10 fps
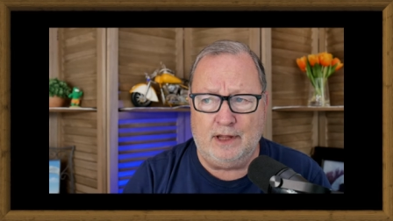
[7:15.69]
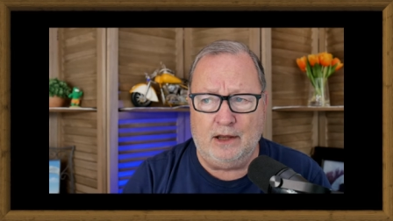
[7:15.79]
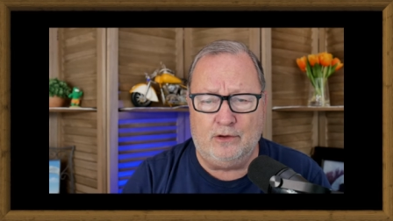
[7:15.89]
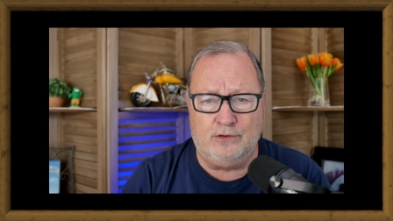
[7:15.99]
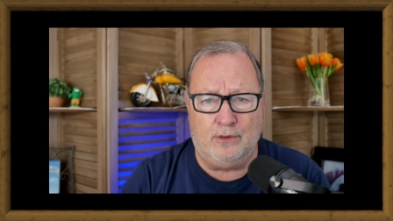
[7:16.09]
They
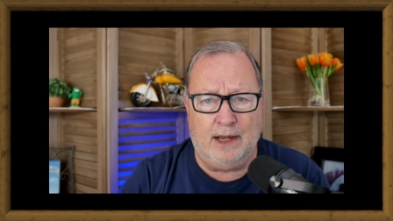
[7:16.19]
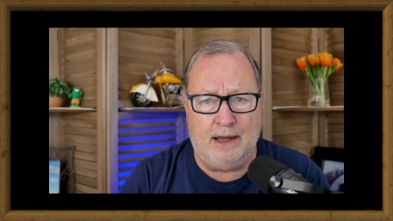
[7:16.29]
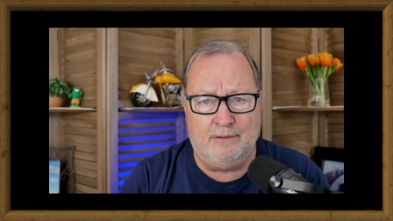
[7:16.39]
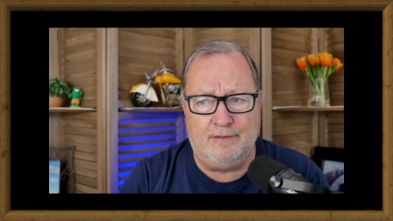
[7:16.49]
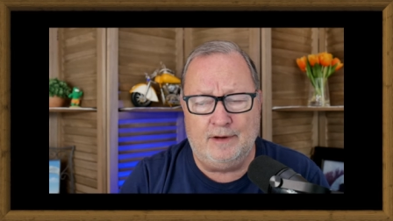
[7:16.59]
also
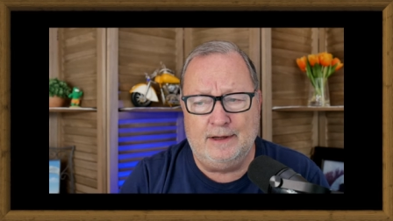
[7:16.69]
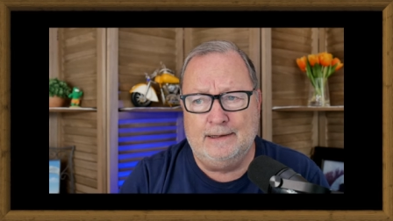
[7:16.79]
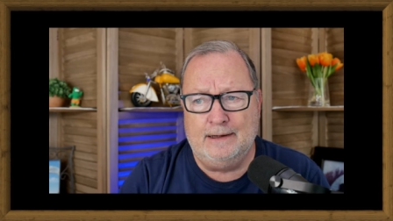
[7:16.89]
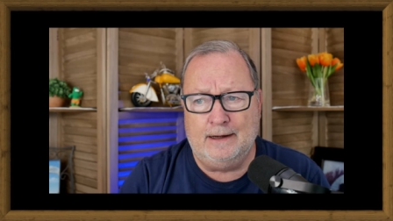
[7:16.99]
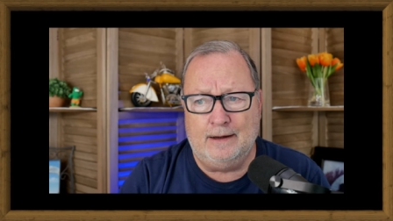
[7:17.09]
have
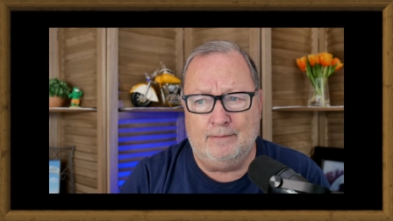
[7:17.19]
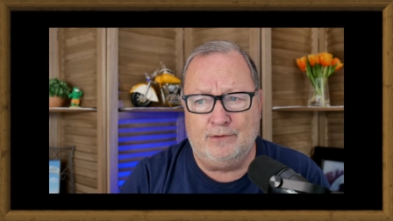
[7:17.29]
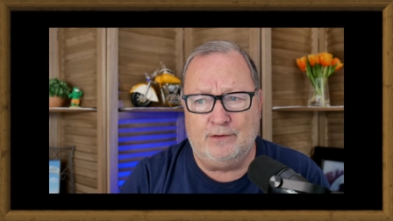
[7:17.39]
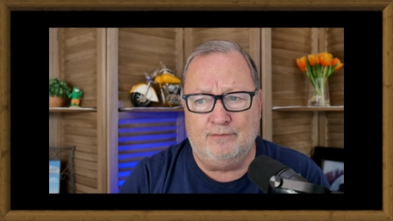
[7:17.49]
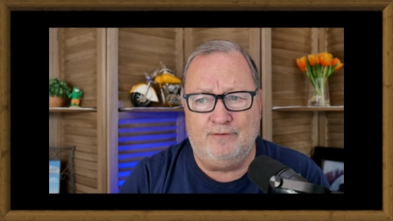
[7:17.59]
um,
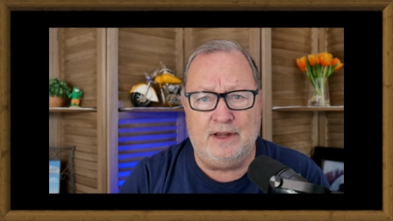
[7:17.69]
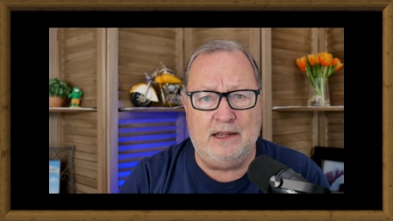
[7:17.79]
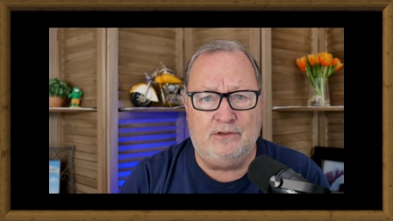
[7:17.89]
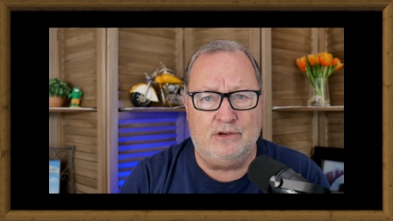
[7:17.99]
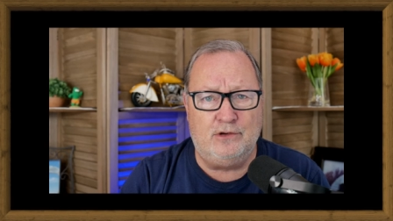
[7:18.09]
some
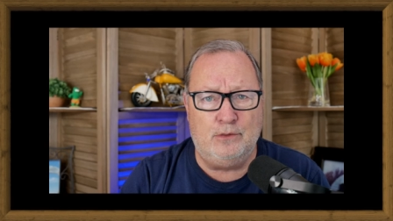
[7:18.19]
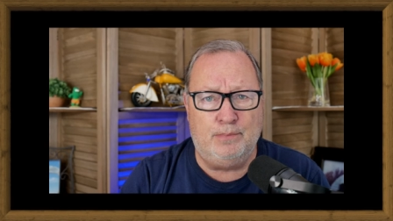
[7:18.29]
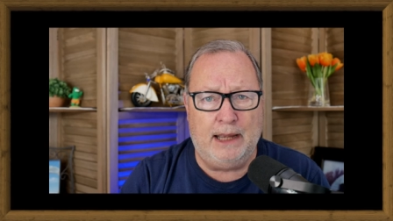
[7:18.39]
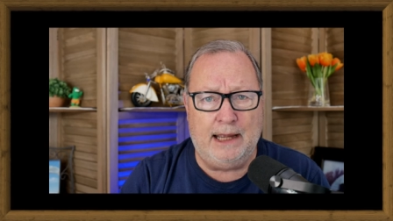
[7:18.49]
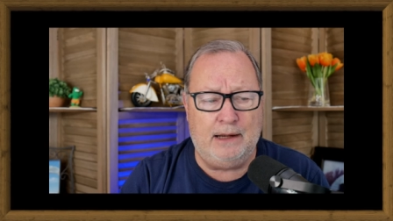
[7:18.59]
fees that you
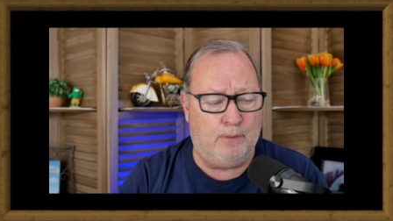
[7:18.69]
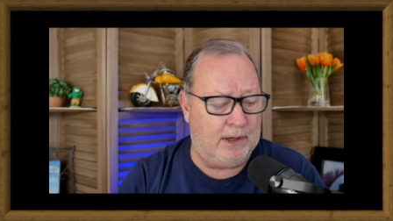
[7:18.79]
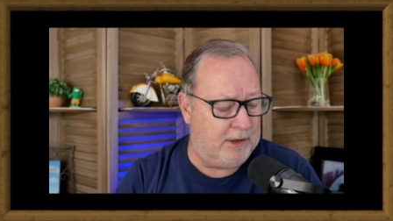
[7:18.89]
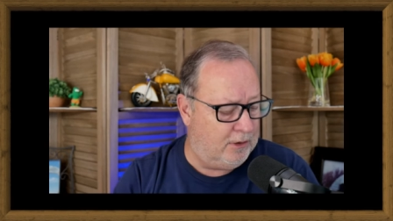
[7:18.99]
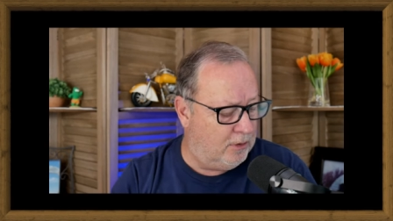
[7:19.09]
pay
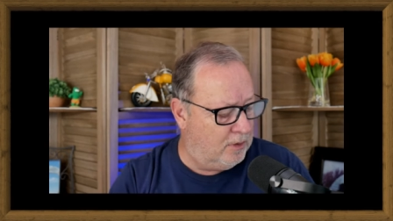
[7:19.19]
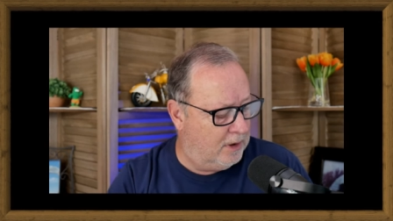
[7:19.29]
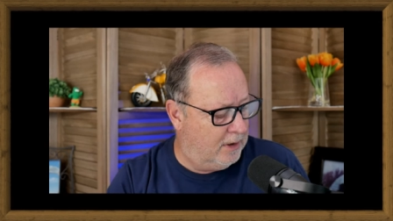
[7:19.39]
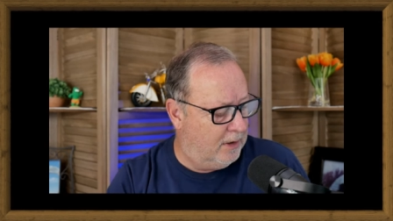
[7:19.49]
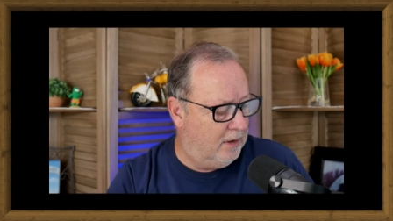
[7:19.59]
when you
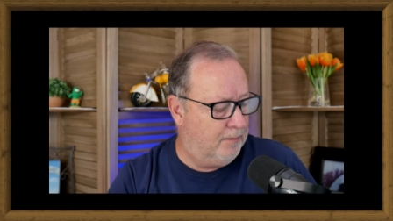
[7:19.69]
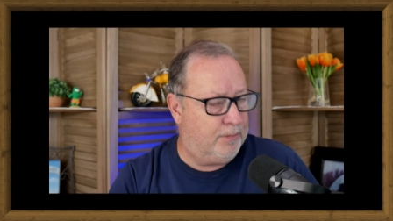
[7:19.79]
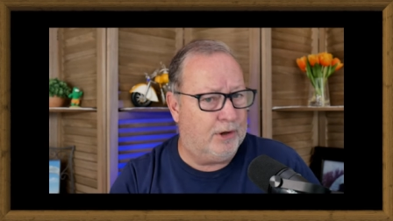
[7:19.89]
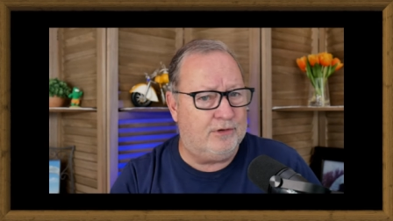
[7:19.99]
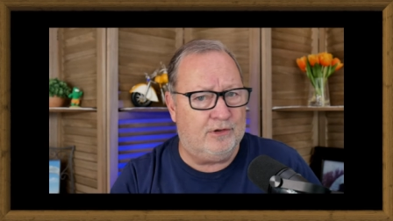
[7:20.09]

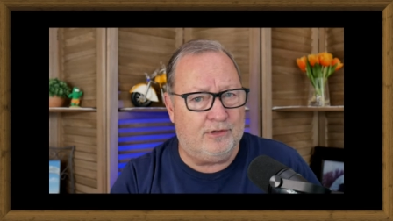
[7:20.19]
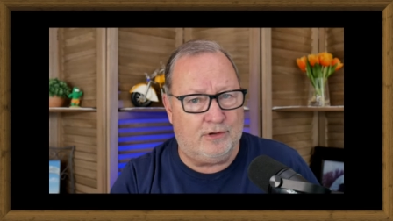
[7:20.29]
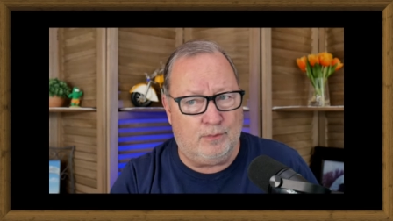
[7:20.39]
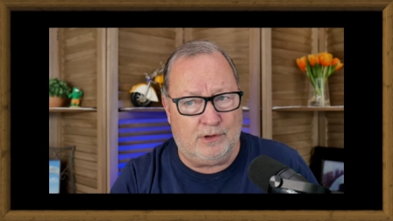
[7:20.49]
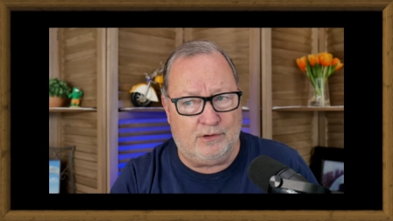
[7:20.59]

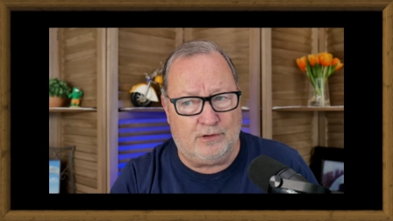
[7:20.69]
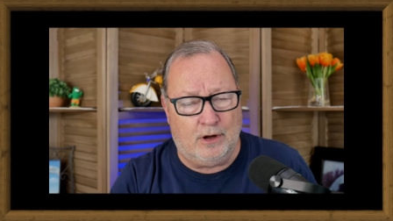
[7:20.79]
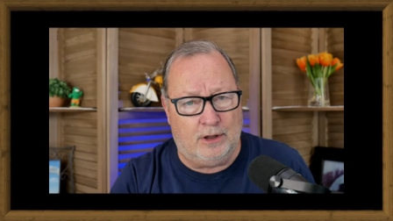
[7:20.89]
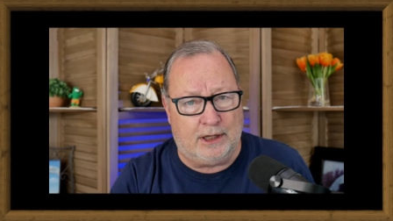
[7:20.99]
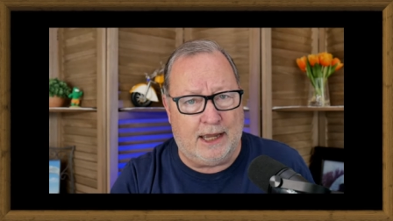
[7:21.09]
purchase, which is
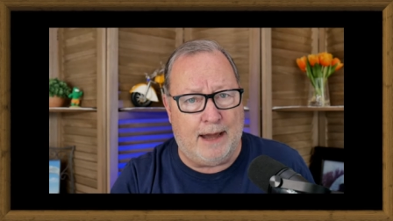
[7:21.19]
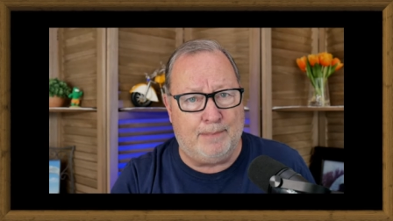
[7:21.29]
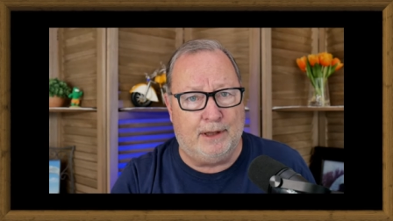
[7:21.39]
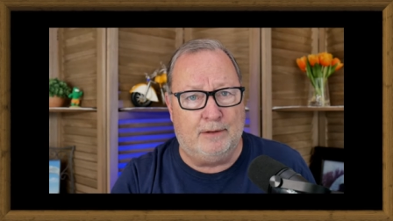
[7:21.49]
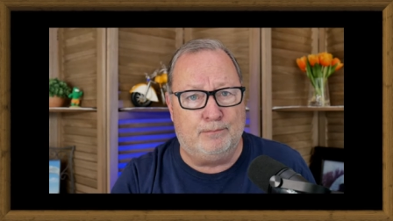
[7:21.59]
called a
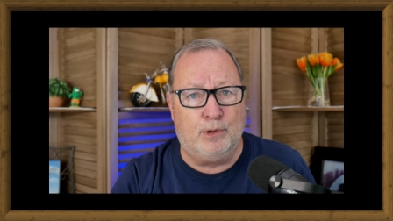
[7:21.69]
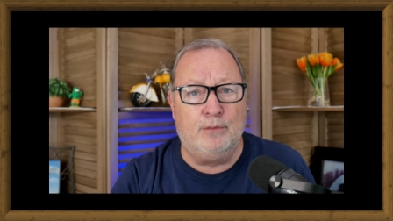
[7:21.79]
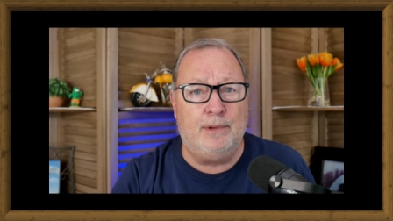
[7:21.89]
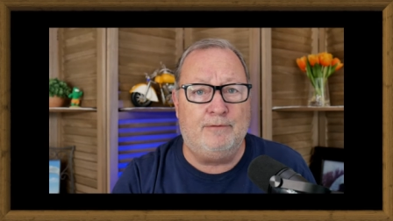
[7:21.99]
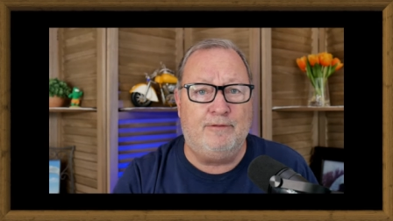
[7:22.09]
capital
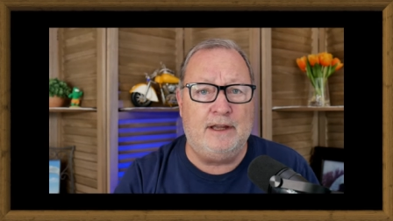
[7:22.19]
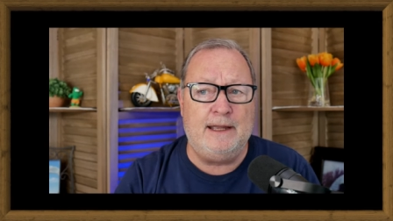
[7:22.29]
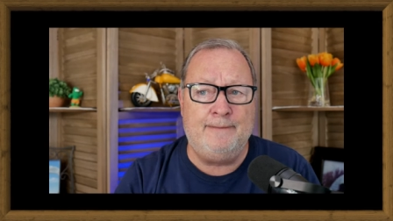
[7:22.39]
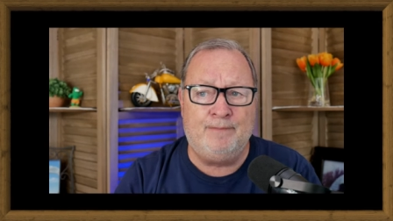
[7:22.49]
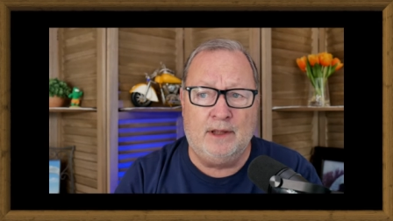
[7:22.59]
improvement
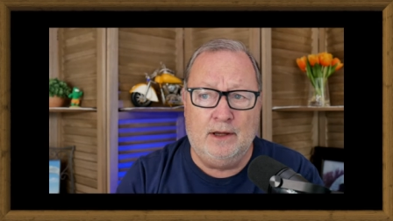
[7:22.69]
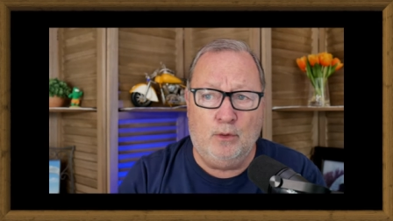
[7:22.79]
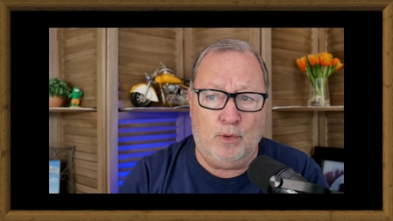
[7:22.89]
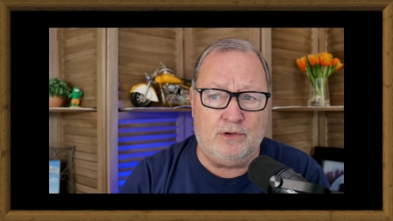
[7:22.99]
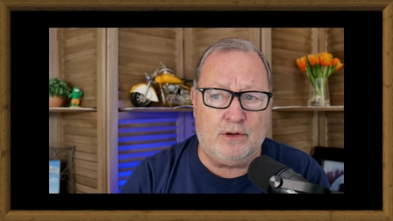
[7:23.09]
fee,
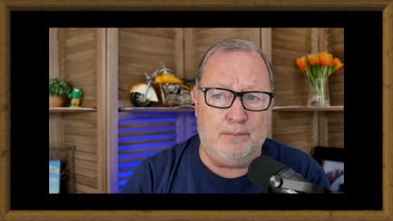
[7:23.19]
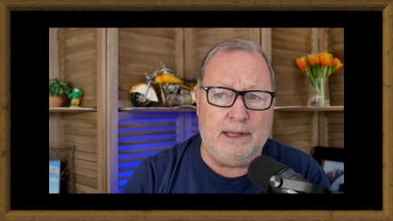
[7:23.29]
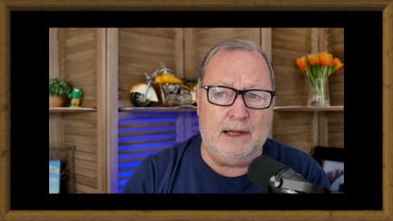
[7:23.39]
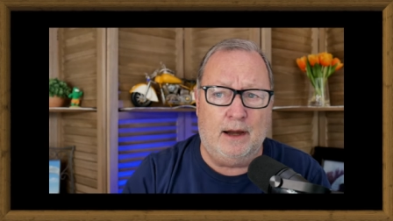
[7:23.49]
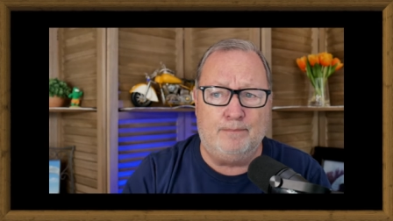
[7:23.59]
which can
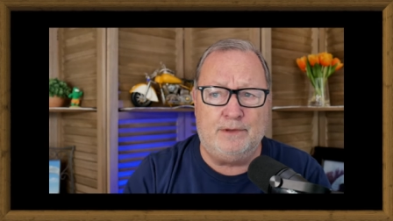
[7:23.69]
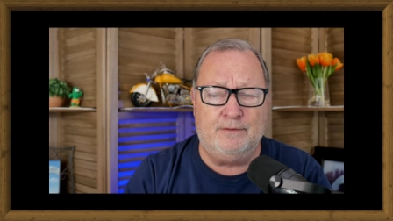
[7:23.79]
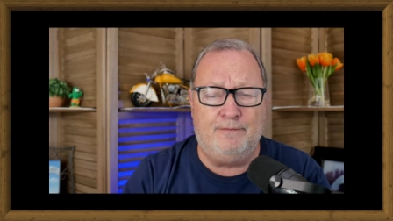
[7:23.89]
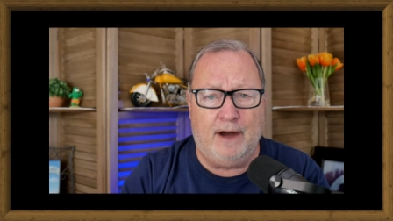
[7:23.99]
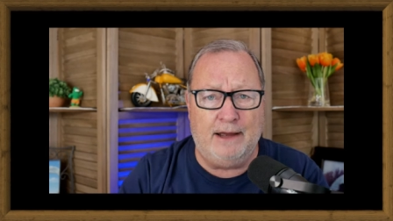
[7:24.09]
be up to
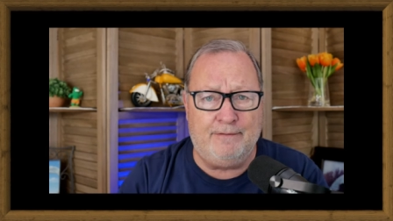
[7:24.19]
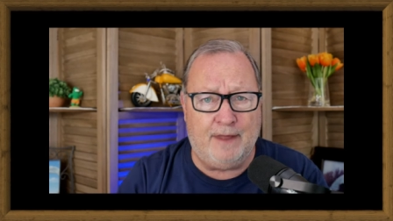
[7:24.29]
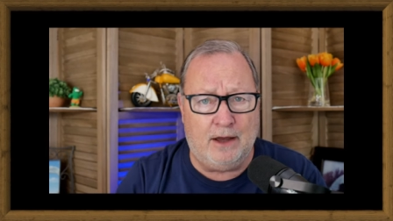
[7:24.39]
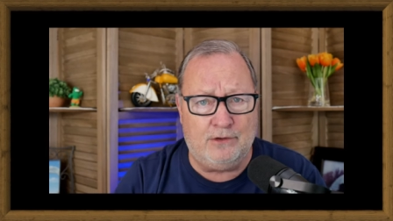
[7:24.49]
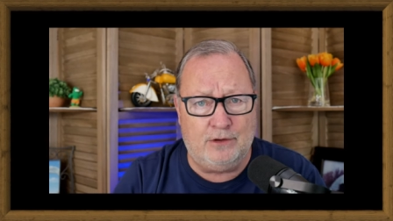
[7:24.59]

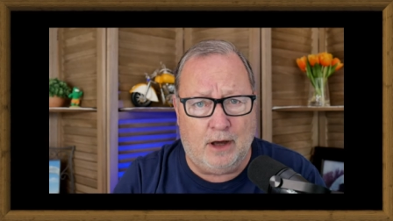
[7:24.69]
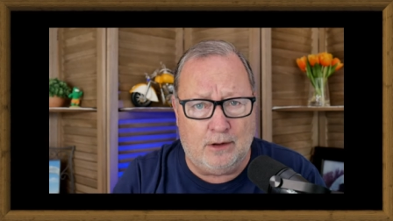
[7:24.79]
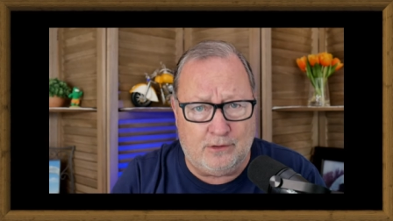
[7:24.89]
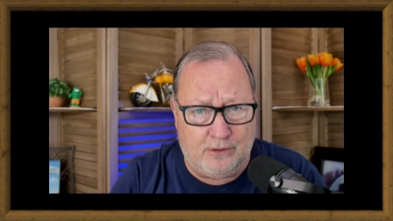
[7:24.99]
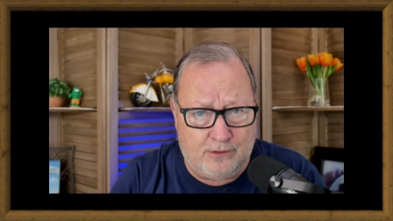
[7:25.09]

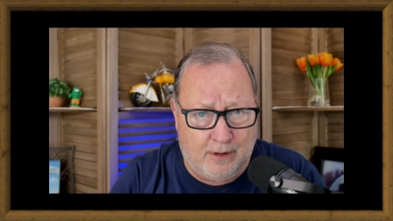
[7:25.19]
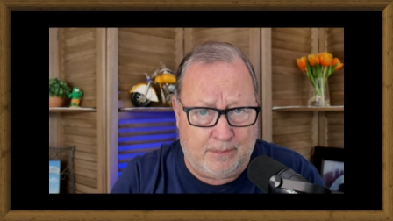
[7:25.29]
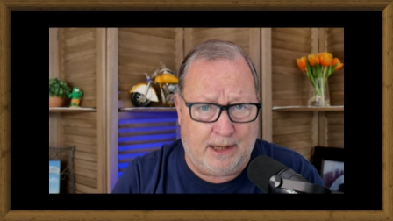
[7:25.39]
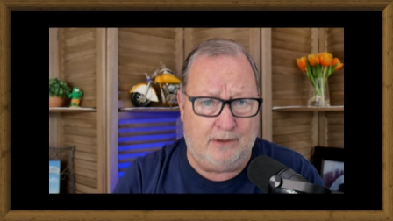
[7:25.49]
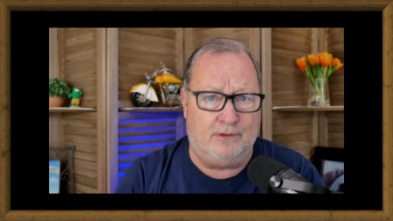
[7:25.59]
$5,000 in some
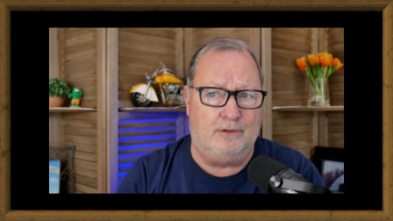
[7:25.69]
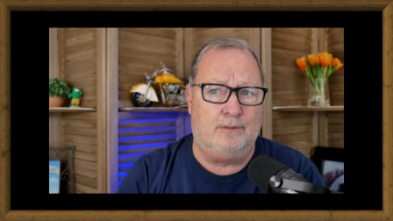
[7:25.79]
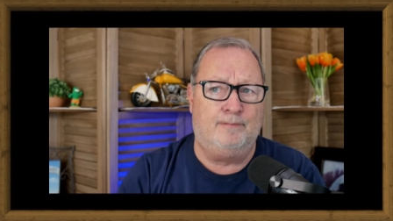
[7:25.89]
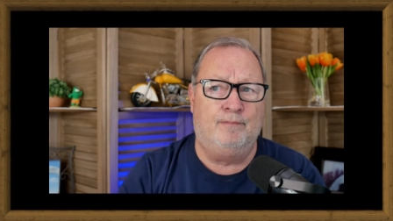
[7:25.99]
cases.